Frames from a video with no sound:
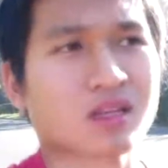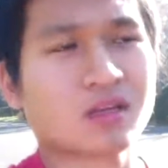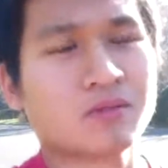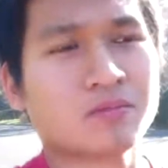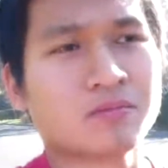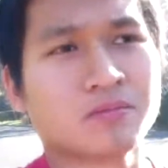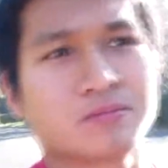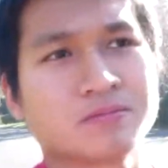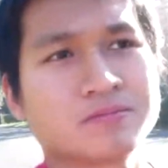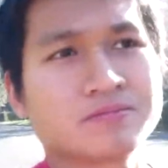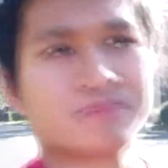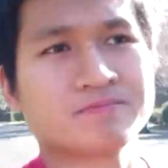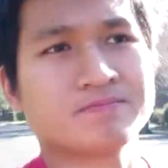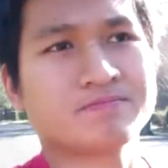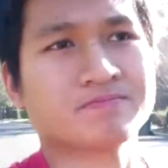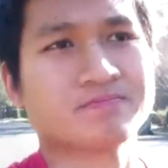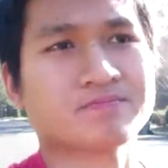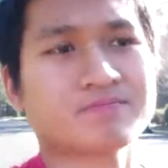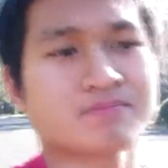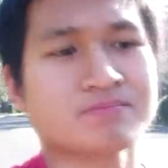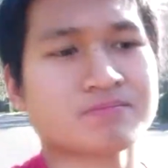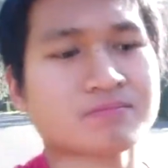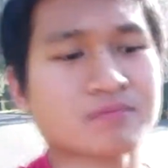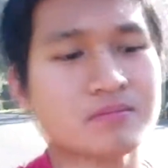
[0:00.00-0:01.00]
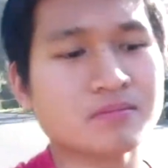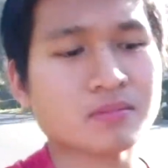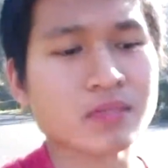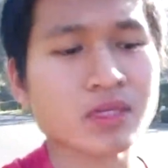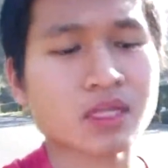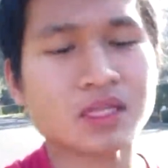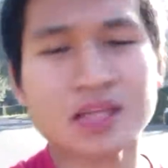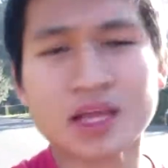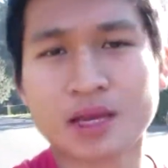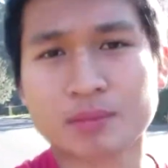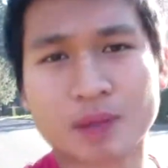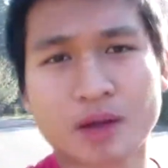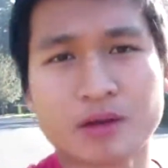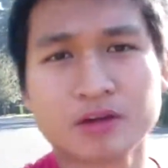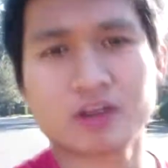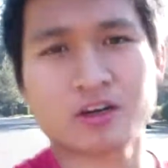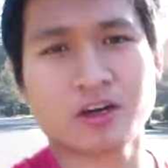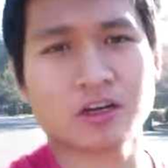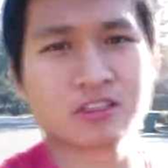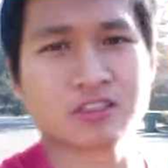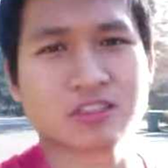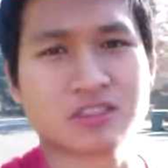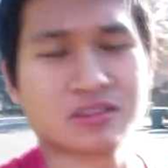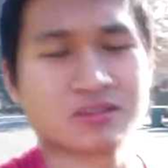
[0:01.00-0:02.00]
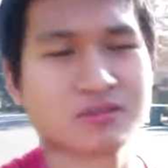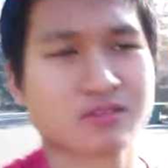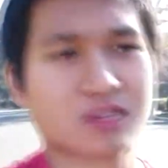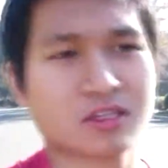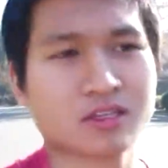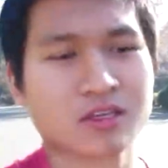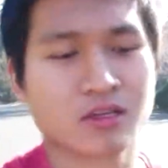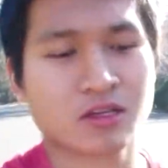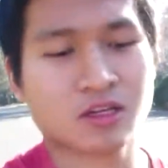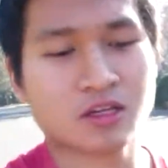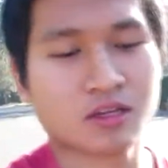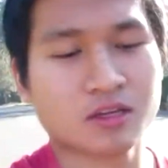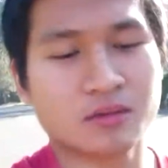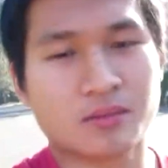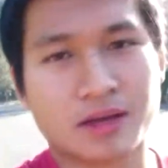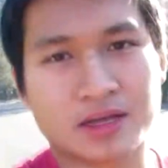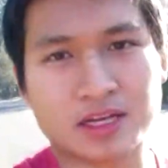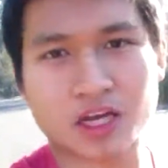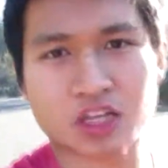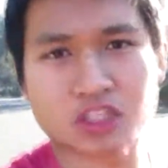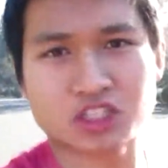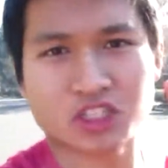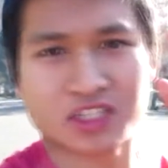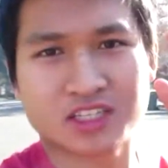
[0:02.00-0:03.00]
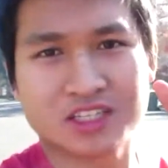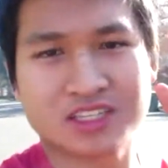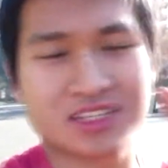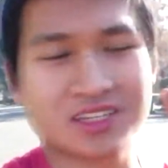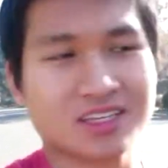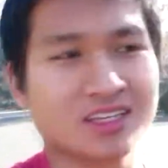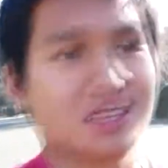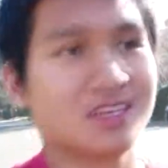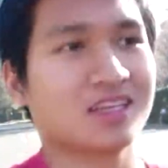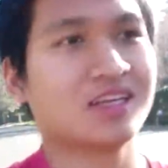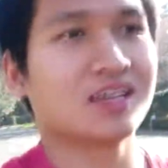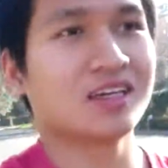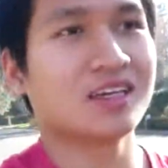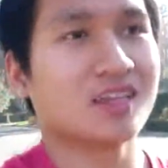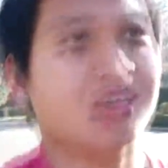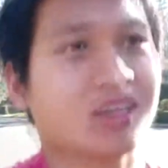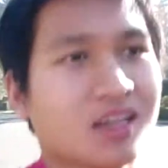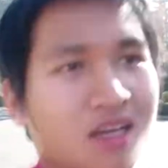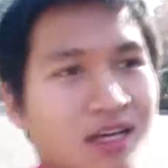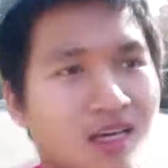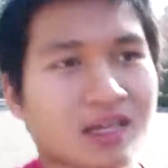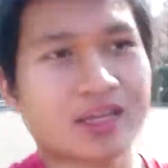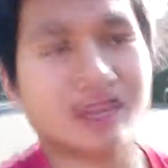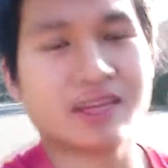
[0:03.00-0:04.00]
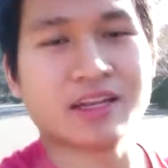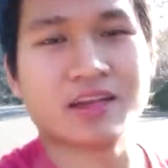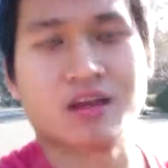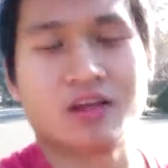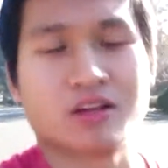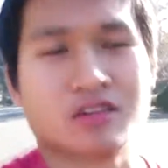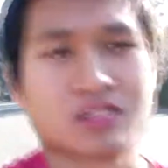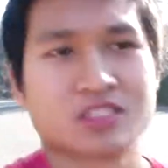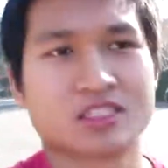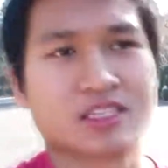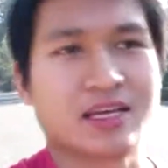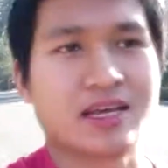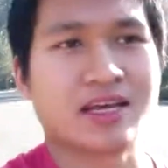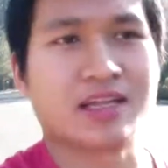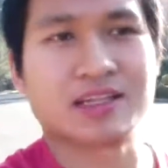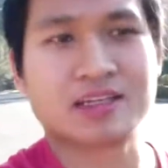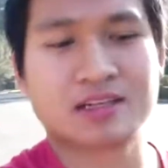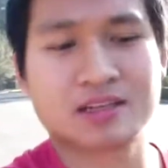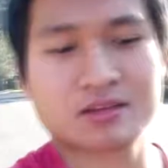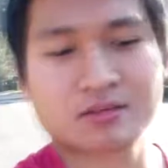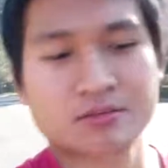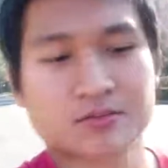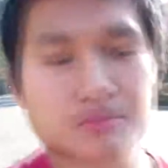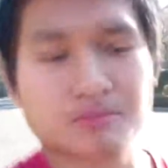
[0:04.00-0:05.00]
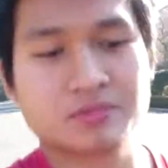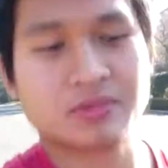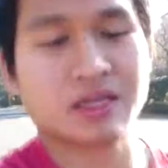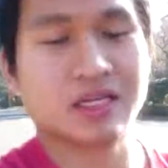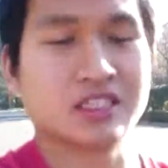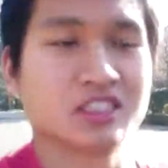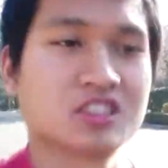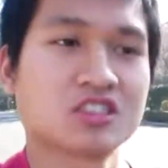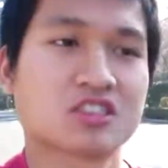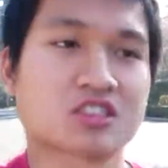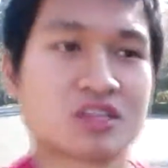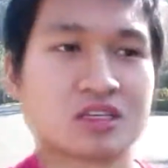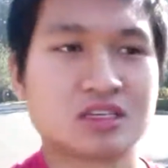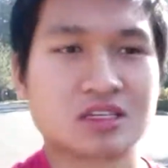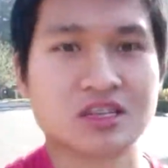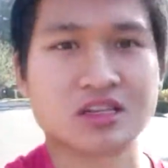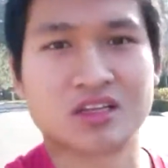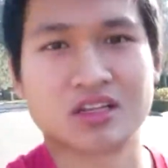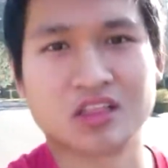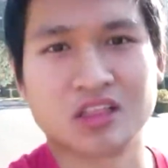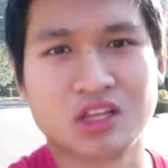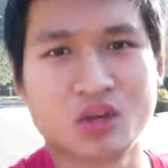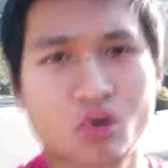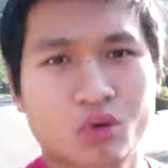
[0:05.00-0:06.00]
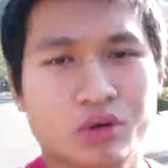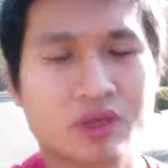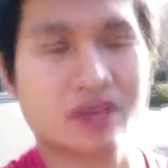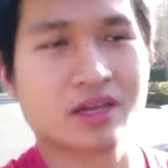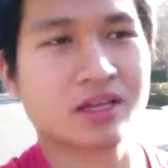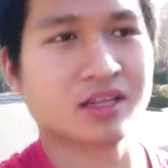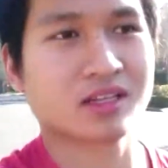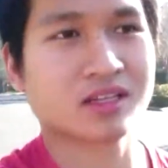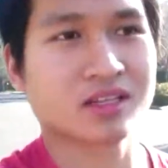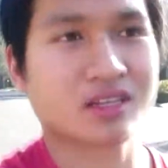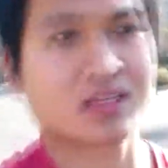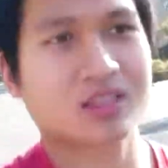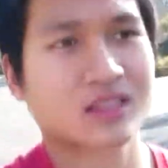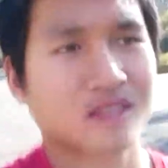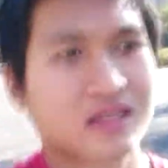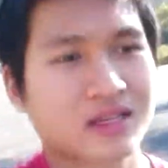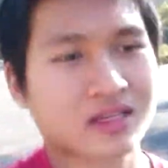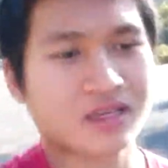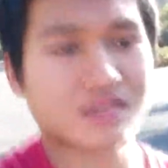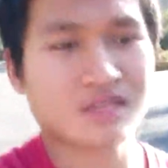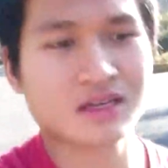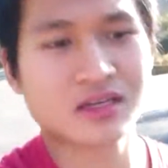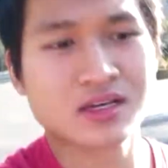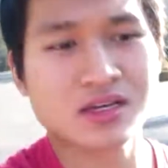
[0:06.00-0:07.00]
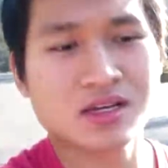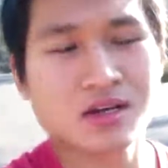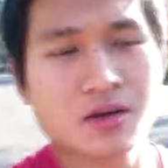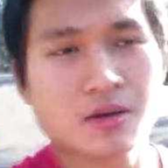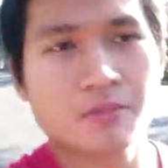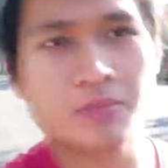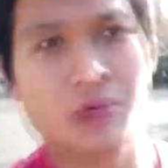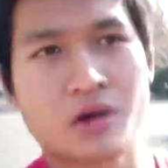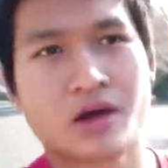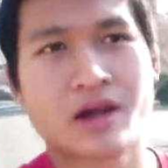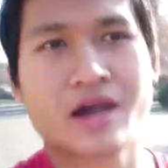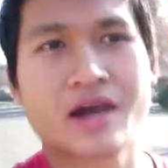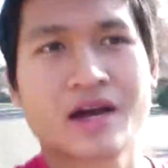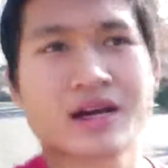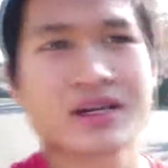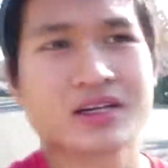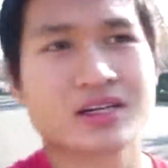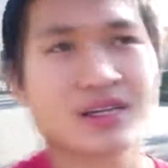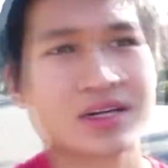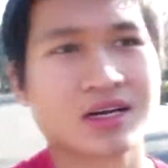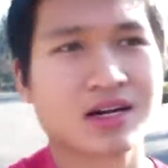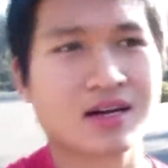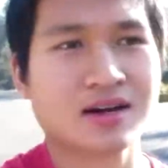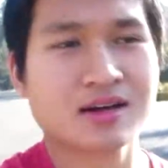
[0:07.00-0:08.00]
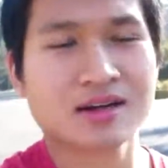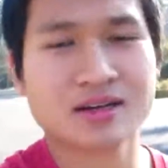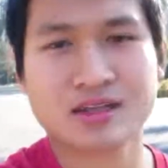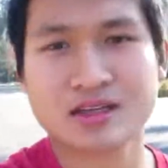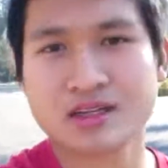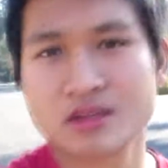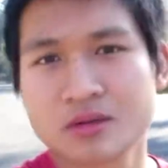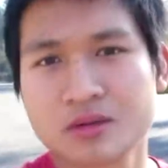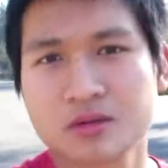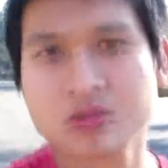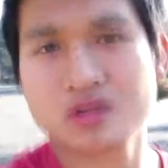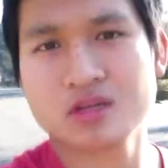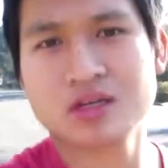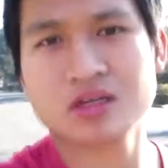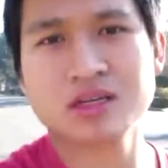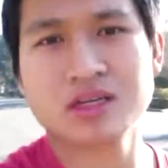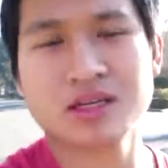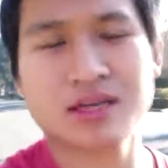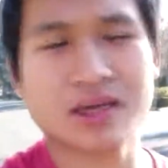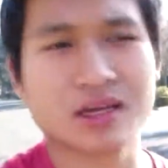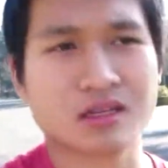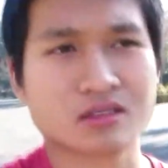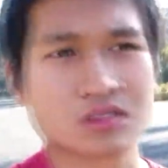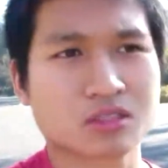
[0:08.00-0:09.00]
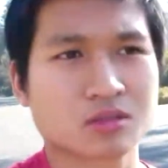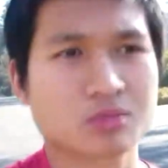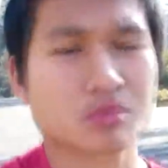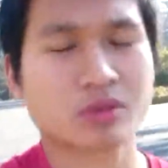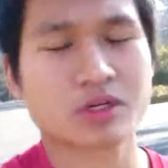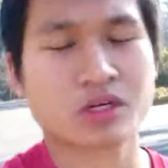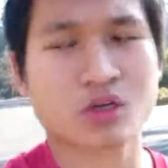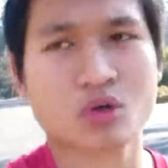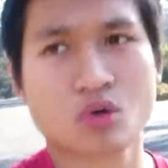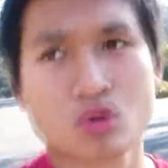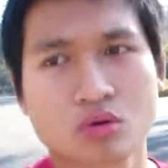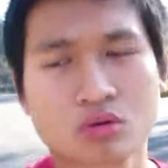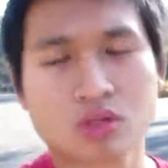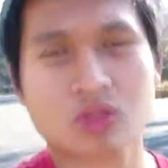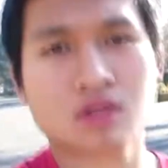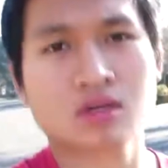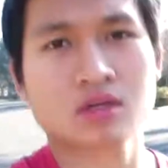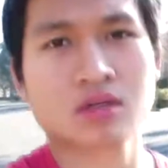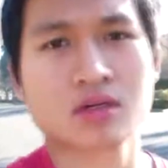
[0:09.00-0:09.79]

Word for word: hmm. Like my cousin, my cousin, he didn't understand. but he's just a, a little kid. But uh, yeah, it's pretty cool.